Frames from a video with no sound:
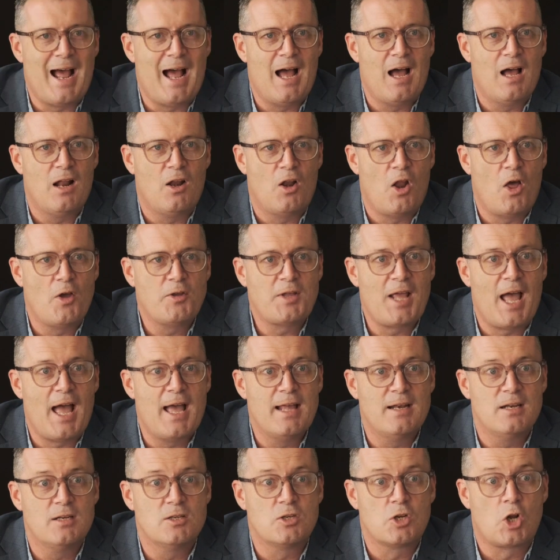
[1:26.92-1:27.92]
are
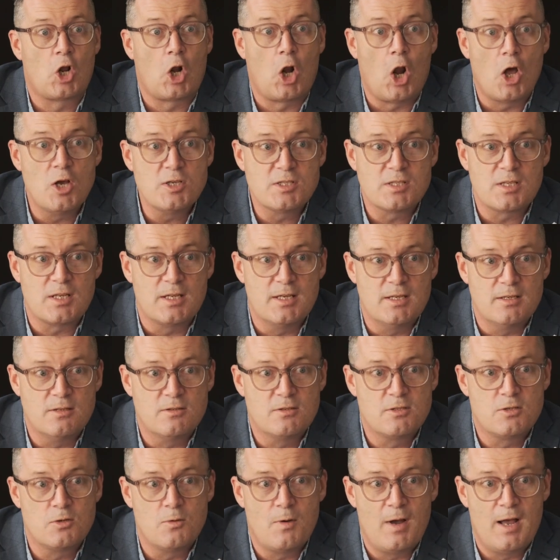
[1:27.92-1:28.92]
located closely
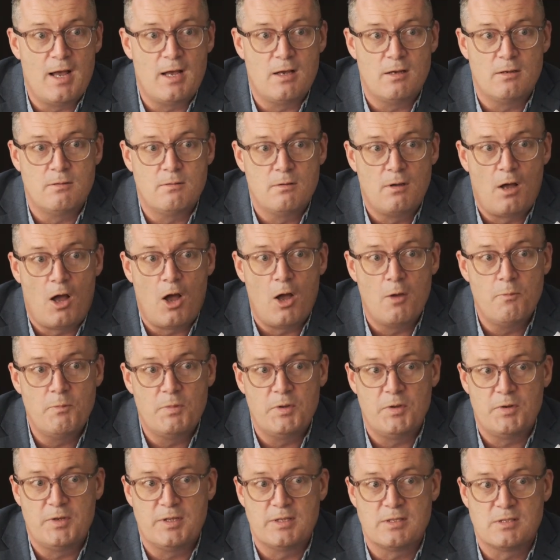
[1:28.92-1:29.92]
to our home
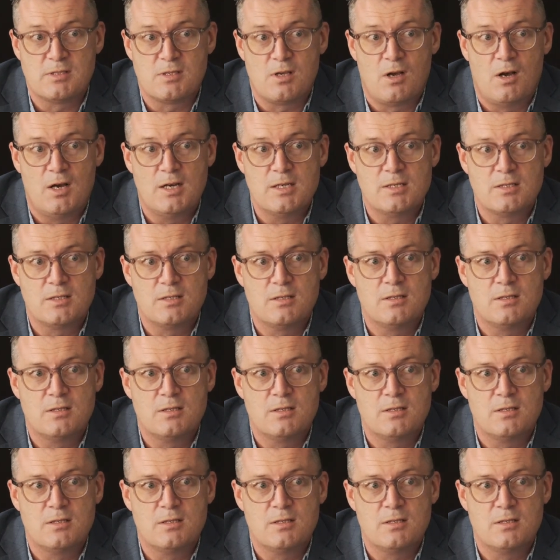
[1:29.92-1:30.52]
building site.